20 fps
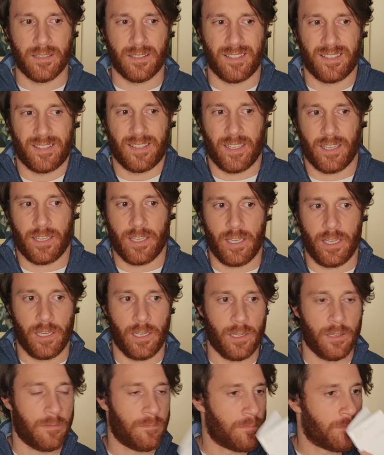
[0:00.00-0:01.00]

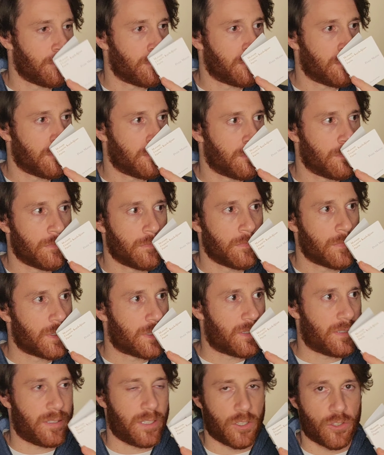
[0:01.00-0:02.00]
zingy,
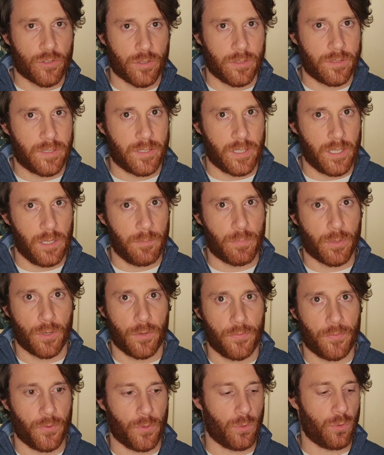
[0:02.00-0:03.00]
citrusy
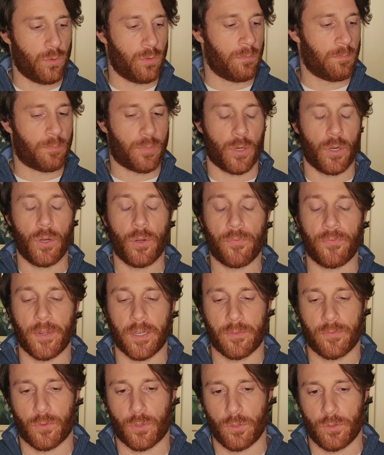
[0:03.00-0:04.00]
perfume,
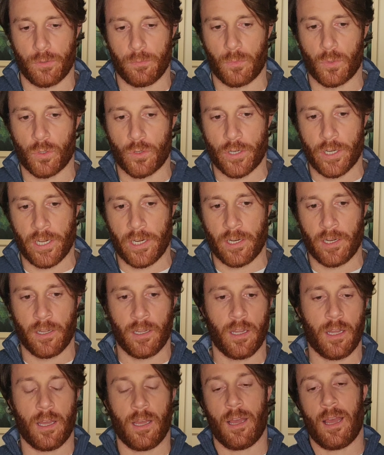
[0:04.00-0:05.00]
perfect for the
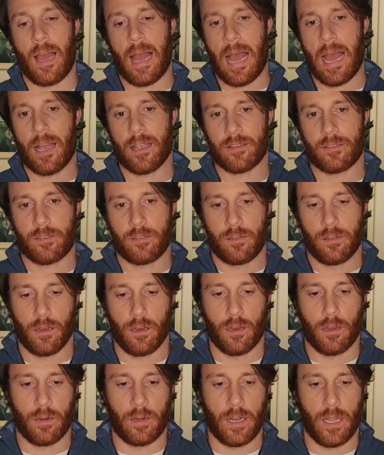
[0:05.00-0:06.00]
morning, as
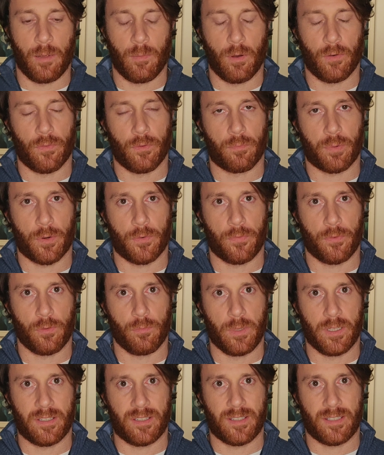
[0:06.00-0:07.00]
the name of the
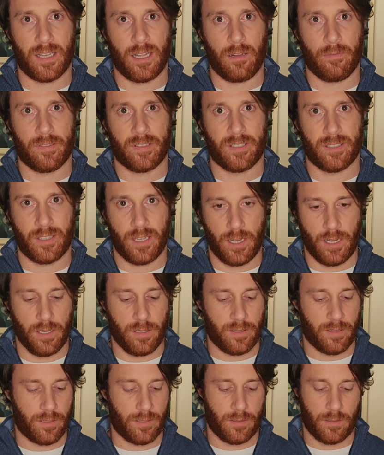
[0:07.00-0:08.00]
perfume itself
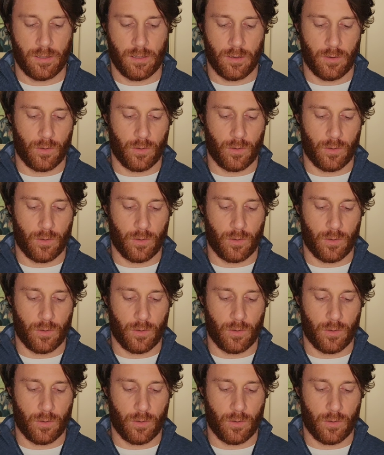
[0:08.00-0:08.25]
states.